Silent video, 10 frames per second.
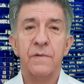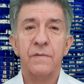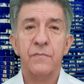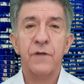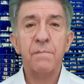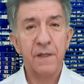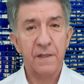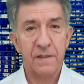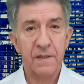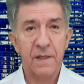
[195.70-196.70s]

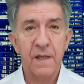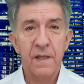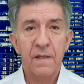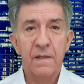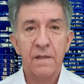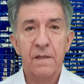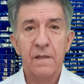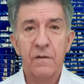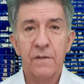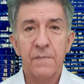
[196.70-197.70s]
Remnant.
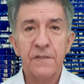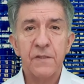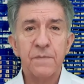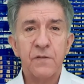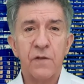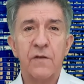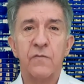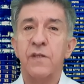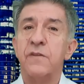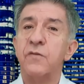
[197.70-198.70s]
The bishops all
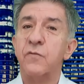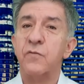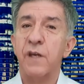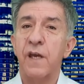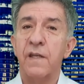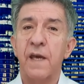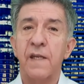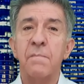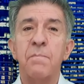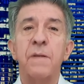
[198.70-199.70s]
agreed to create and
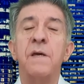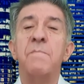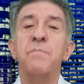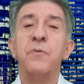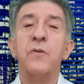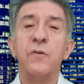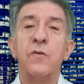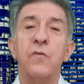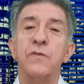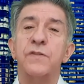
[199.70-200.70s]
implement
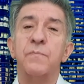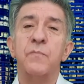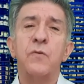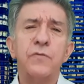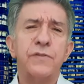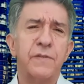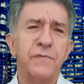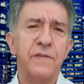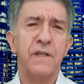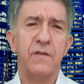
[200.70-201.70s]
protocols more
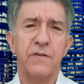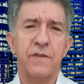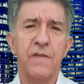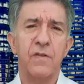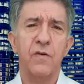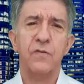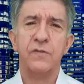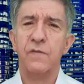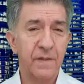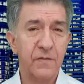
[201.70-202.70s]
severe than those
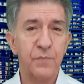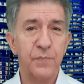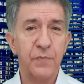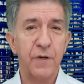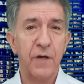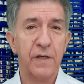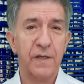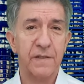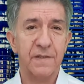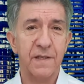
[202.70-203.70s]
of the
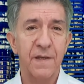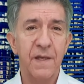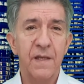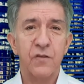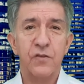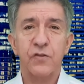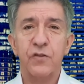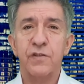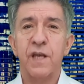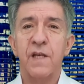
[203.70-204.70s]
supermarkets. The
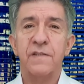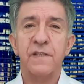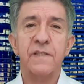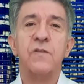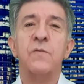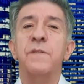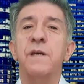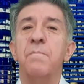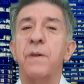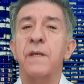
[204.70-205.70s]
church ceased to be
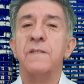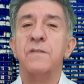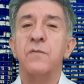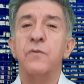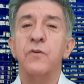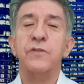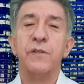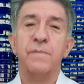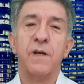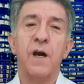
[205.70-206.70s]
a place to
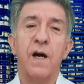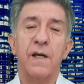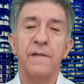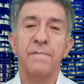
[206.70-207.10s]
worship God